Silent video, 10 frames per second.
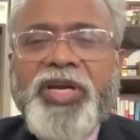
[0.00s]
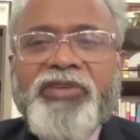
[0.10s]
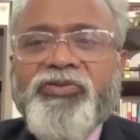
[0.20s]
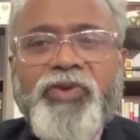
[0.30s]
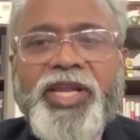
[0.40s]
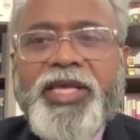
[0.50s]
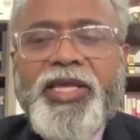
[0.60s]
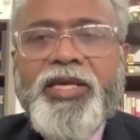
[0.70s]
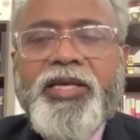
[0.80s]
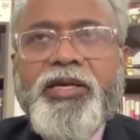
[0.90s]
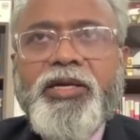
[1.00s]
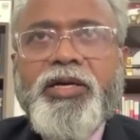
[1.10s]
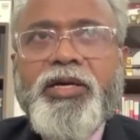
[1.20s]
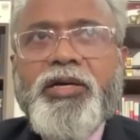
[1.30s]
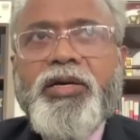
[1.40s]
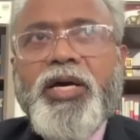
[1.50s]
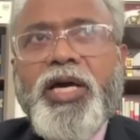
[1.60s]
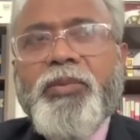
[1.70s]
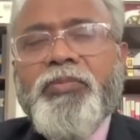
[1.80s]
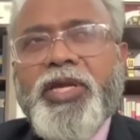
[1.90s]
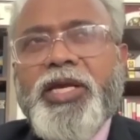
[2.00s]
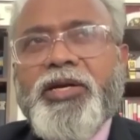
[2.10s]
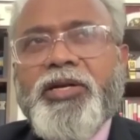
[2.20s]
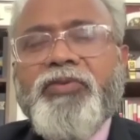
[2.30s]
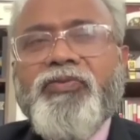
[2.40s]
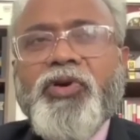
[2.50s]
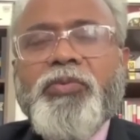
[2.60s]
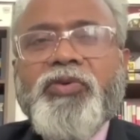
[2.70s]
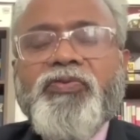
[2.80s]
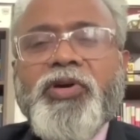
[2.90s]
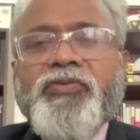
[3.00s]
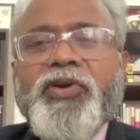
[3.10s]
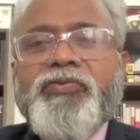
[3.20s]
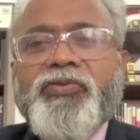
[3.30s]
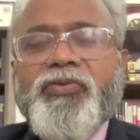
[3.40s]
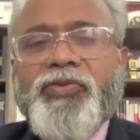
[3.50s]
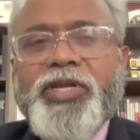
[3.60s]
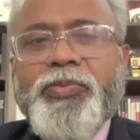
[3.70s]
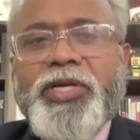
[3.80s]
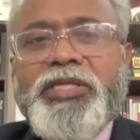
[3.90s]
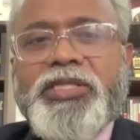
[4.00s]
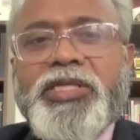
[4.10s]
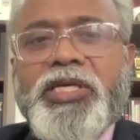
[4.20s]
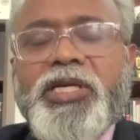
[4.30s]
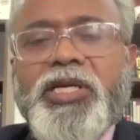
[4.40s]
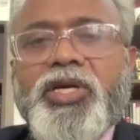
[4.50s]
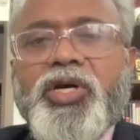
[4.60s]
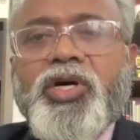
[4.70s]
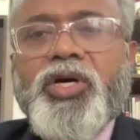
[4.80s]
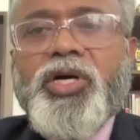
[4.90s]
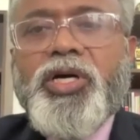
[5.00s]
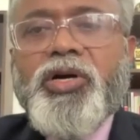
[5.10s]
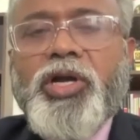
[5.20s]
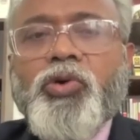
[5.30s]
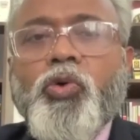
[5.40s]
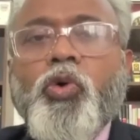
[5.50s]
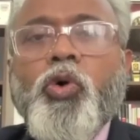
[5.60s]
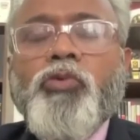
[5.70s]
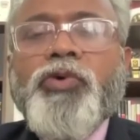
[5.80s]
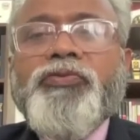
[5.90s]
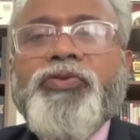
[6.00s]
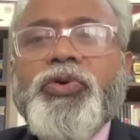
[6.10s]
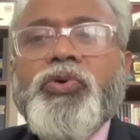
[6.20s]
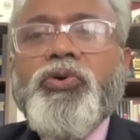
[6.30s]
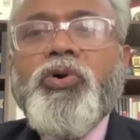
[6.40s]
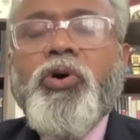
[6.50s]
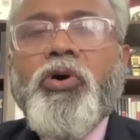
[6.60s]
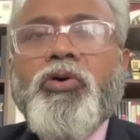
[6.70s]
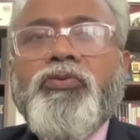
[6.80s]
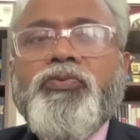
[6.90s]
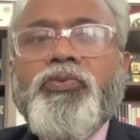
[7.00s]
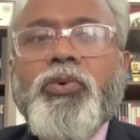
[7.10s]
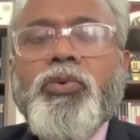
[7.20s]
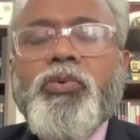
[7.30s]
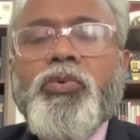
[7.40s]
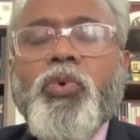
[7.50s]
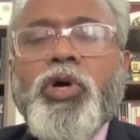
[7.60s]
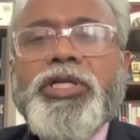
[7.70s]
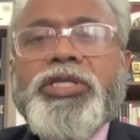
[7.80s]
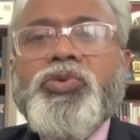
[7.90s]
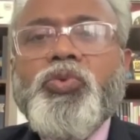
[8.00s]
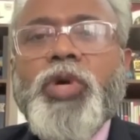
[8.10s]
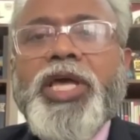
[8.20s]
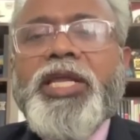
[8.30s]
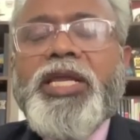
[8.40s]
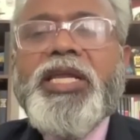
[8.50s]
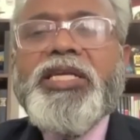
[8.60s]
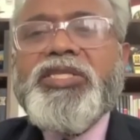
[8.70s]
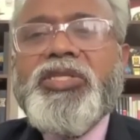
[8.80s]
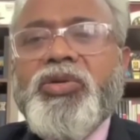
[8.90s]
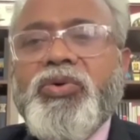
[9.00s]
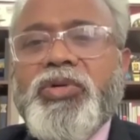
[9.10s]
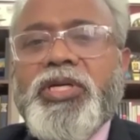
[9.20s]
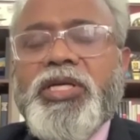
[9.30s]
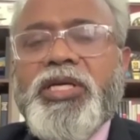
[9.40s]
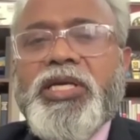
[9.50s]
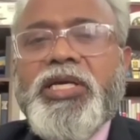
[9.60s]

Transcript: briefly. I'm catering for about 45 to 50 minutes. an overview of what is very less known